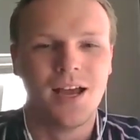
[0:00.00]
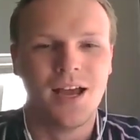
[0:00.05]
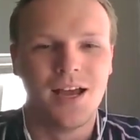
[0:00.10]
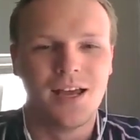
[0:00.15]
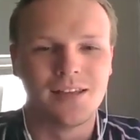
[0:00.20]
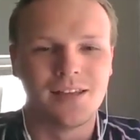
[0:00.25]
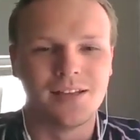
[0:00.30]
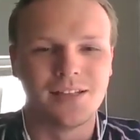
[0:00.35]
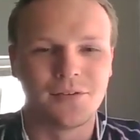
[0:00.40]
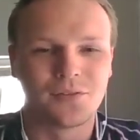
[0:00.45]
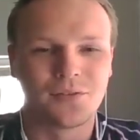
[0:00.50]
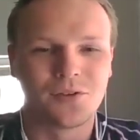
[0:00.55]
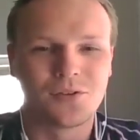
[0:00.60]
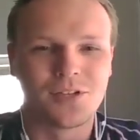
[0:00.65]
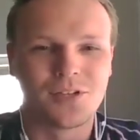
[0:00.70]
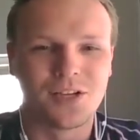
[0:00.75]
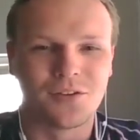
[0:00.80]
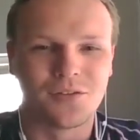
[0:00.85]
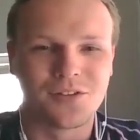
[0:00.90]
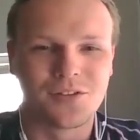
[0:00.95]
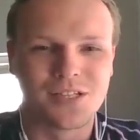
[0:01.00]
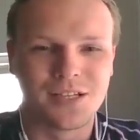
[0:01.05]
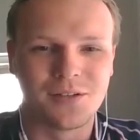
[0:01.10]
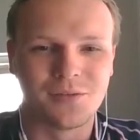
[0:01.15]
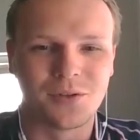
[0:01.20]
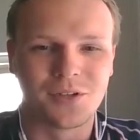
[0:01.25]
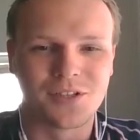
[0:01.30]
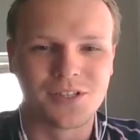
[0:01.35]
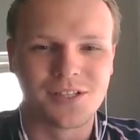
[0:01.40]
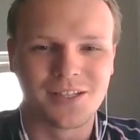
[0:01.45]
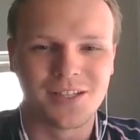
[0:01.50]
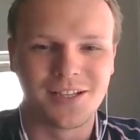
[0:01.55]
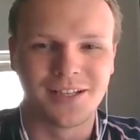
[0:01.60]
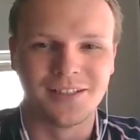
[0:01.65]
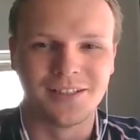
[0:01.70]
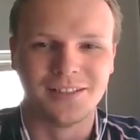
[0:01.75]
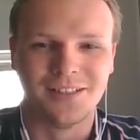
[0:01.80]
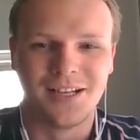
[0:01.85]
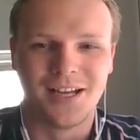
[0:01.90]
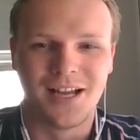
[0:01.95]
The difficulty obviously was
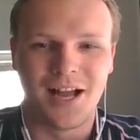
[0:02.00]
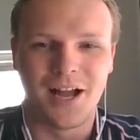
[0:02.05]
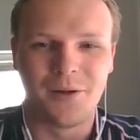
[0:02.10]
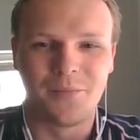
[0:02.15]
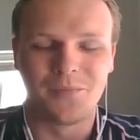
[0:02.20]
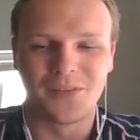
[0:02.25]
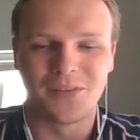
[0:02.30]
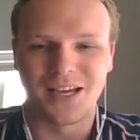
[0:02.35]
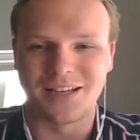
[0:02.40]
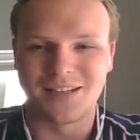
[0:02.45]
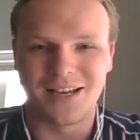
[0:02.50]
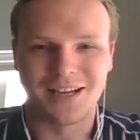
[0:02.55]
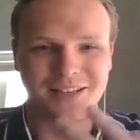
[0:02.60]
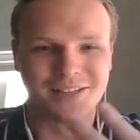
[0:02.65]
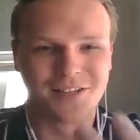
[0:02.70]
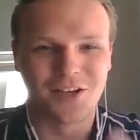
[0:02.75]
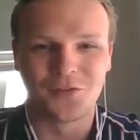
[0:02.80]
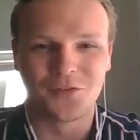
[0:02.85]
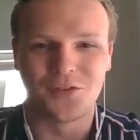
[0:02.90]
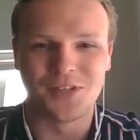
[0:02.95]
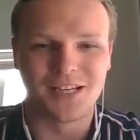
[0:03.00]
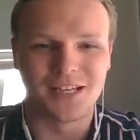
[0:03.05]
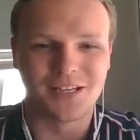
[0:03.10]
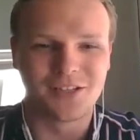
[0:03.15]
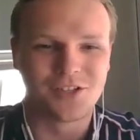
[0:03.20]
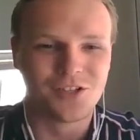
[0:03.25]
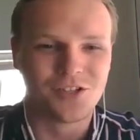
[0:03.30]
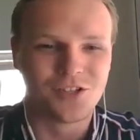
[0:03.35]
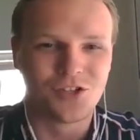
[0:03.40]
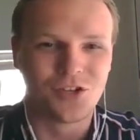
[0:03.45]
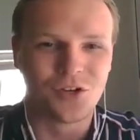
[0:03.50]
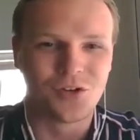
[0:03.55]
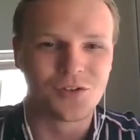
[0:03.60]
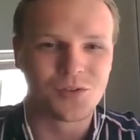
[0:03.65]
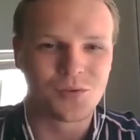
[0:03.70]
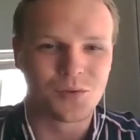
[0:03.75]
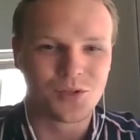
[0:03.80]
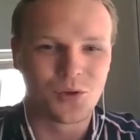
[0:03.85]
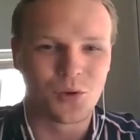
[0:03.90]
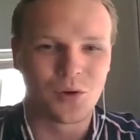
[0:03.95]
that, as Sophie said,
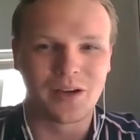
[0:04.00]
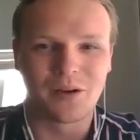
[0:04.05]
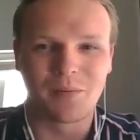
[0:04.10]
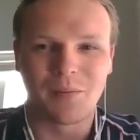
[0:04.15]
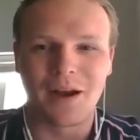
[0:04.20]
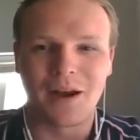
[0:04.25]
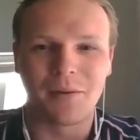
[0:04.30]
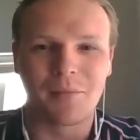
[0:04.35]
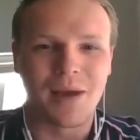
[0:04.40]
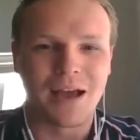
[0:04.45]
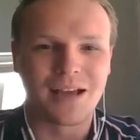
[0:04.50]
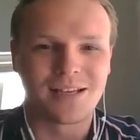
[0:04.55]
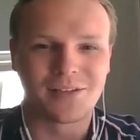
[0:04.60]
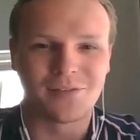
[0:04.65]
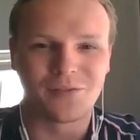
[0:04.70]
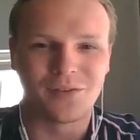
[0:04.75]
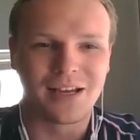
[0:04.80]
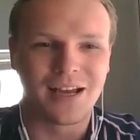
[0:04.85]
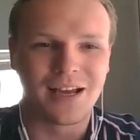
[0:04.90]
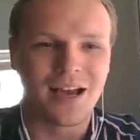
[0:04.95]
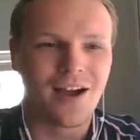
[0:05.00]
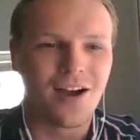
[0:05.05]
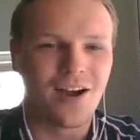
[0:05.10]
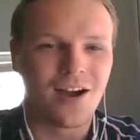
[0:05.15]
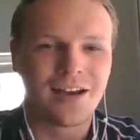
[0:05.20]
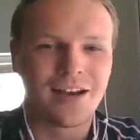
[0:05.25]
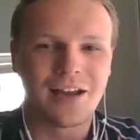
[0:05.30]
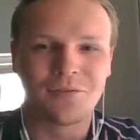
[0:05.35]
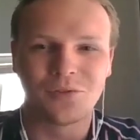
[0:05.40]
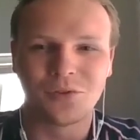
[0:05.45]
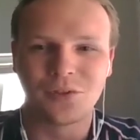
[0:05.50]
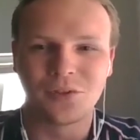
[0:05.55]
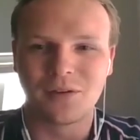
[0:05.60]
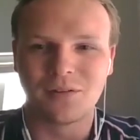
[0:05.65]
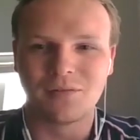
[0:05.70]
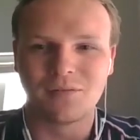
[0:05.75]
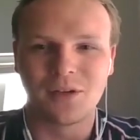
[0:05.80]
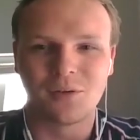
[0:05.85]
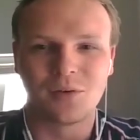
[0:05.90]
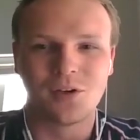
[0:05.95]
students were talking about it massively at a high level.
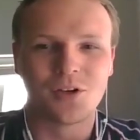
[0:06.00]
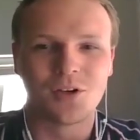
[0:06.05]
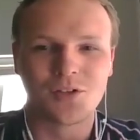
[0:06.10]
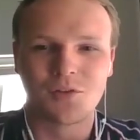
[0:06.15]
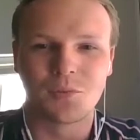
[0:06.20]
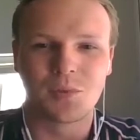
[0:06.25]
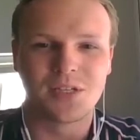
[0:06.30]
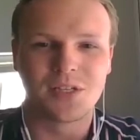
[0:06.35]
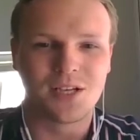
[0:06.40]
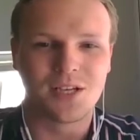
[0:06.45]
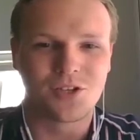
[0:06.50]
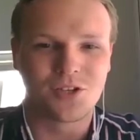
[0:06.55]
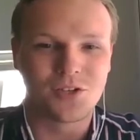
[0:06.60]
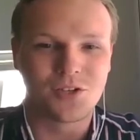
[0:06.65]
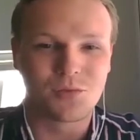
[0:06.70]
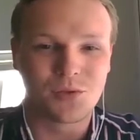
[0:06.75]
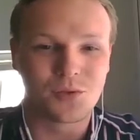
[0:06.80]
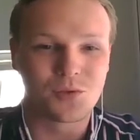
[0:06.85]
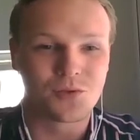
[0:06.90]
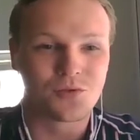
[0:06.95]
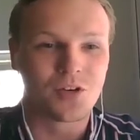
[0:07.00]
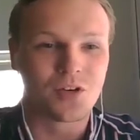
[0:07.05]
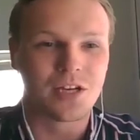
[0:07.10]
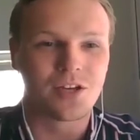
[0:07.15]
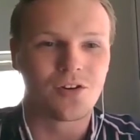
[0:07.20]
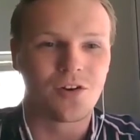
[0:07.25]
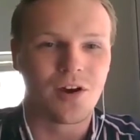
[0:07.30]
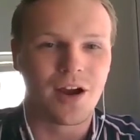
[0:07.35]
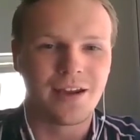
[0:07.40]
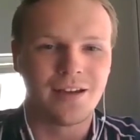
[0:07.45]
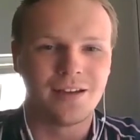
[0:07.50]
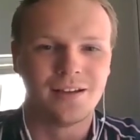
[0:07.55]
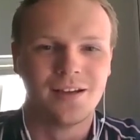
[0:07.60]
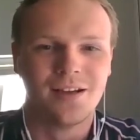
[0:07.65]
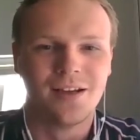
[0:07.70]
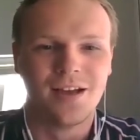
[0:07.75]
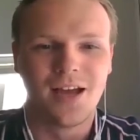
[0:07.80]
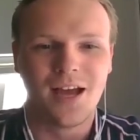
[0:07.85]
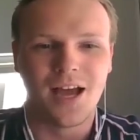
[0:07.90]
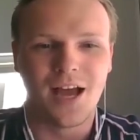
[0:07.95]
There were lots of petitions, which was really great,
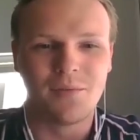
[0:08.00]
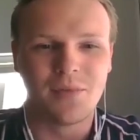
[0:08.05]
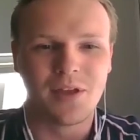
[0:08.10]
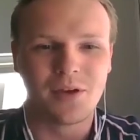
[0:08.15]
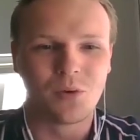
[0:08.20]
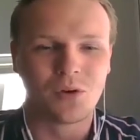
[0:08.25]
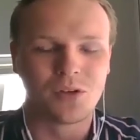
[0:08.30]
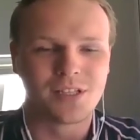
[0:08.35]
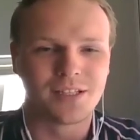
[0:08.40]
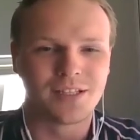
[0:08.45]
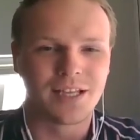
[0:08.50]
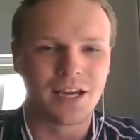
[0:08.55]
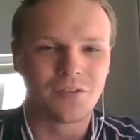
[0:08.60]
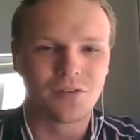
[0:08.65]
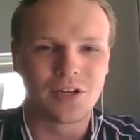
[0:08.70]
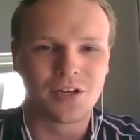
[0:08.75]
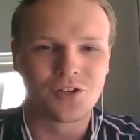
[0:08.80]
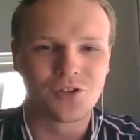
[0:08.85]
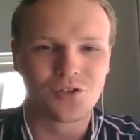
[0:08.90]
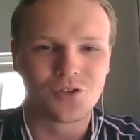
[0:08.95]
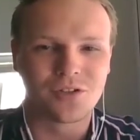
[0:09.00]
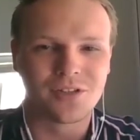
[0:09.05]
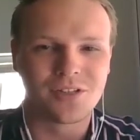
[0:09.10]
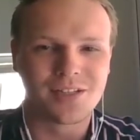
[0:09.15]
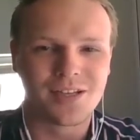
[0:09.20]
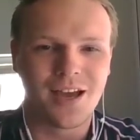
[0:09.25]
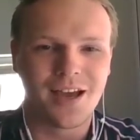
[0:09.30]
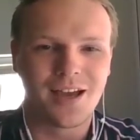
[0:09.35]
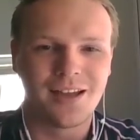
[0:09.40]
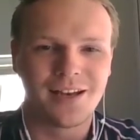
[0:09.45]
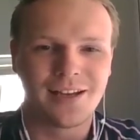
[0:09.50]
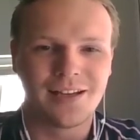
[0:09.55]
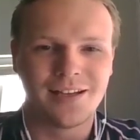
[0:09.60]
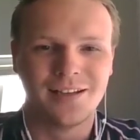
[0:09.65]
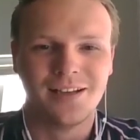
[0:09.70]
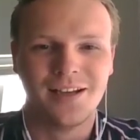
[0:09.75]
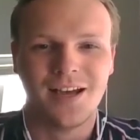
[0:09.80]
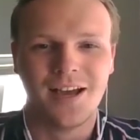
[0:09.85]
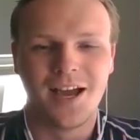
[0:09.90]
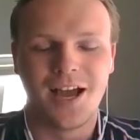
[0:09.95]
and they wanted that reassurance
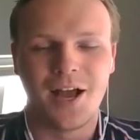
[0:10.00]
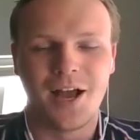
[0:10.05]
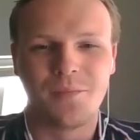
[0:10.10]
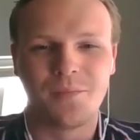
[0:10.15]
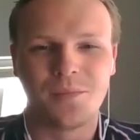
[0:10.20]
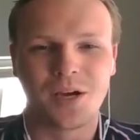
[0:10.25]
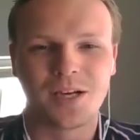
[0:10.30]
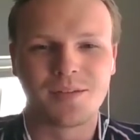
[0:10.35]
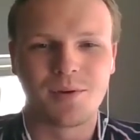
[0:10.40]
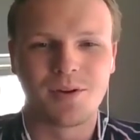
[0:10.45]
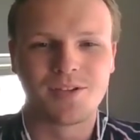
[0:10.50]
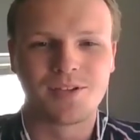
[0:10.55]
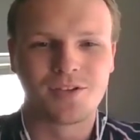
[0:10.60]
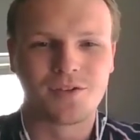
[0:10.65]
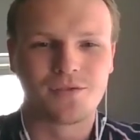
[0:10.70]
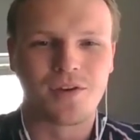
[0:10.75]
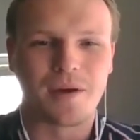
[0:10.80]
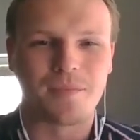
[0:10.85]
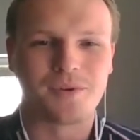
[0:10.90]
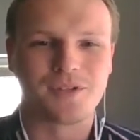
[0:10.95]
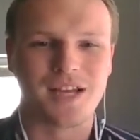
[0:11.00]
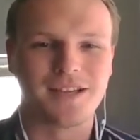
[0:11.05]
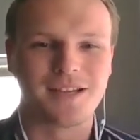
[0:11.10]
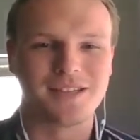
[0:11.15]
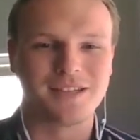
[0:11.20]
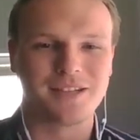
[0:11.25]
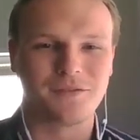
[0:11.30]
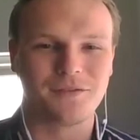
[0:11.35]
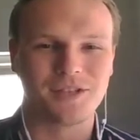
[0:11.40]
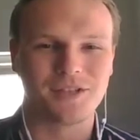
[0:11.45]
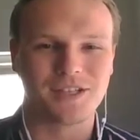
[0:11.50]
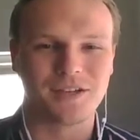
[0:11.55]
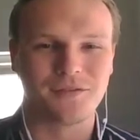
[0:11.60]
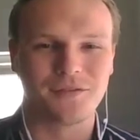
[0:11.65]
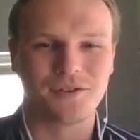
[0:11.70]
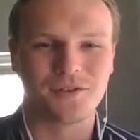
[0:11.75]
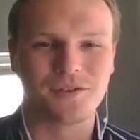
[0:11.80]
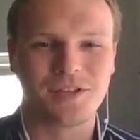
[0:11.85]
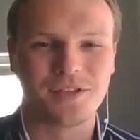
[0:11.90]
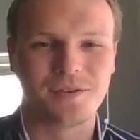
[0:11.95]
early. But I suppose as a representative, the
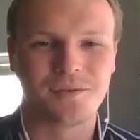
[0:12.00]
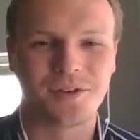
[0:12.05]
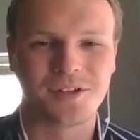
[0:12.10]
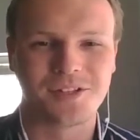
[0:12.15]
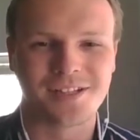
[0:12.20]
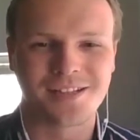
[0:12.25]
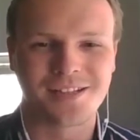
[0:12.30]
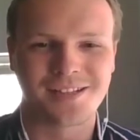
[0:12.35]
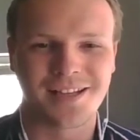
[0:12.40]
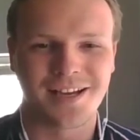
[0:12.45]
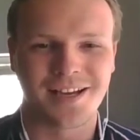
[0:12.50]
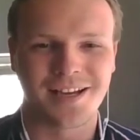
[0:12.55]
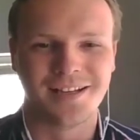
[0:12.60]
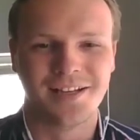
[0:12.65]
difficulty is that,